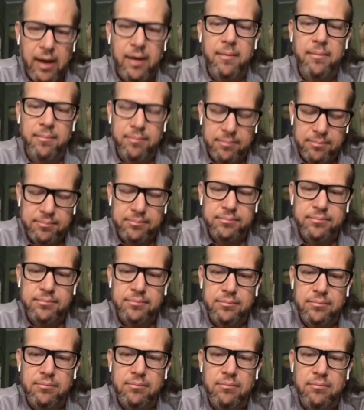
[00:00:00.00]

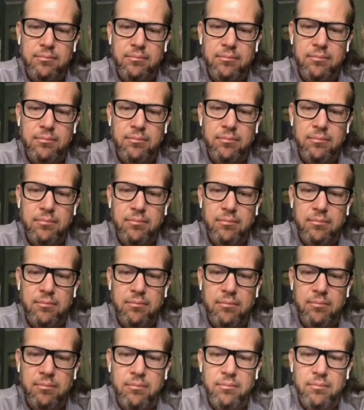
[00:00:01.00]

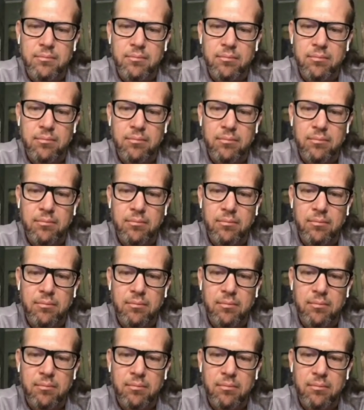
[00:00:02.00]

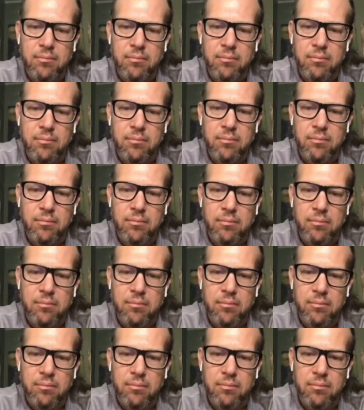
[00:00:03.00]

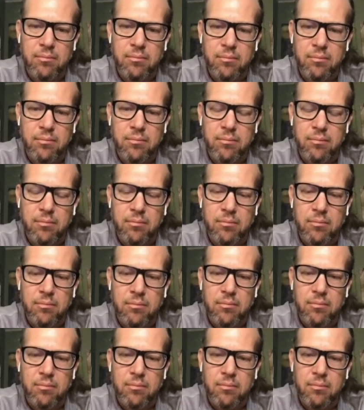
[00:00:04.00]

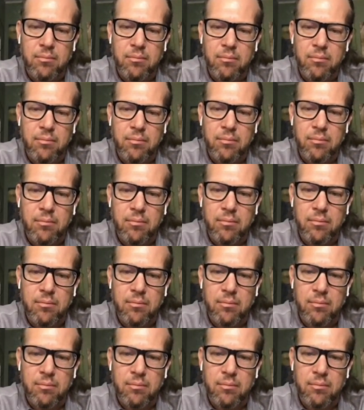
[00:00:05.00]
This person isn't speaking.